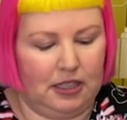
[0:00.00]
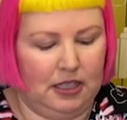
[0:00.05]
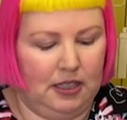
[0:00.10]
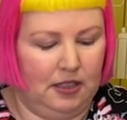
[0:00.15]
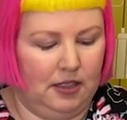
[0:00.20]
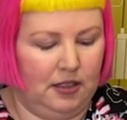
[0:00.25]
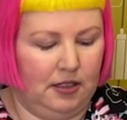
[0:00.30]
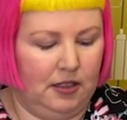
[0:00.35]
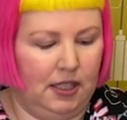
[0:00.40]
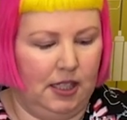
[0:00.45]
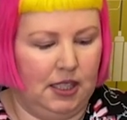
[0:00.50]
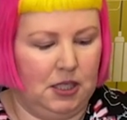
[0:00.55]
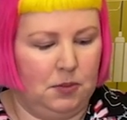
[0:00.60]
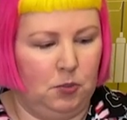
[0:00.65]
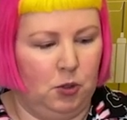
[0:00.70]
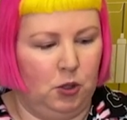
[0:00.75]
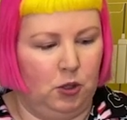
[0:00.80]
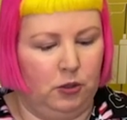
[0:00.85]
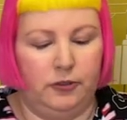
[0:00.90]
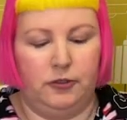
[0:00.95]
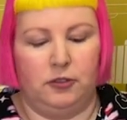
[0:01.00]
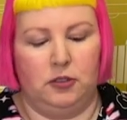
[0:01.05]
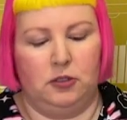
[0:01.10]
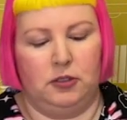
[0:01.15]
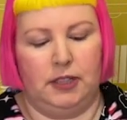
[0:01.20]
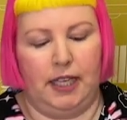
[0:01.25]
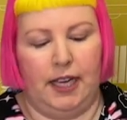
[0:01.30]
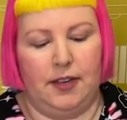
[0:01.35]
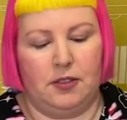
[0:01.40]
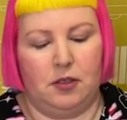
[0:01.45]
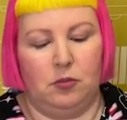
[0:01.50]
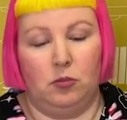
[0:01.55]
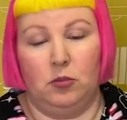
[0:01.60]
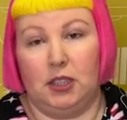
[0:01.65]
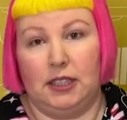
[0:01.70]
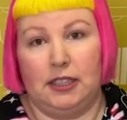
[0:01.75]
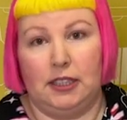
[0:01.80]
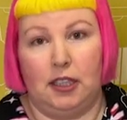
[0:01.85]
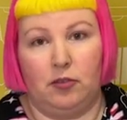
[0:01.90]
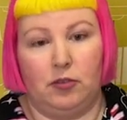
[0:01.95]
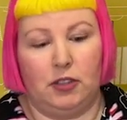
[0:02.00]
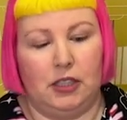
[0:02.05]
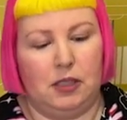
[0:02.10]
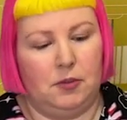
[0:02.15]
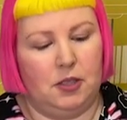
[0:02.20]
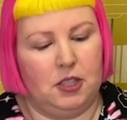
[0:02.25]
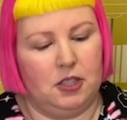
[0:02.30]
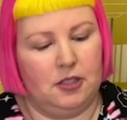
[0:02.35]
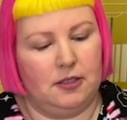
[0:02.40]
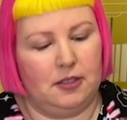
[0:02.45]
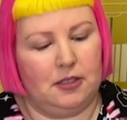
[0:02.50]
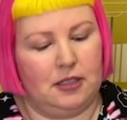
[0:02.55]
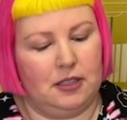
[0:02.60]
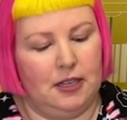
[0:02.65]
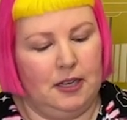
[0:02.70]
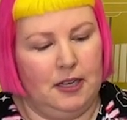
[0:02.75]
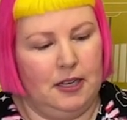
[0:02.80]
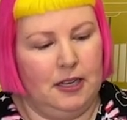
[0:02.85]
I think it's beautiful. They have some really lovely images.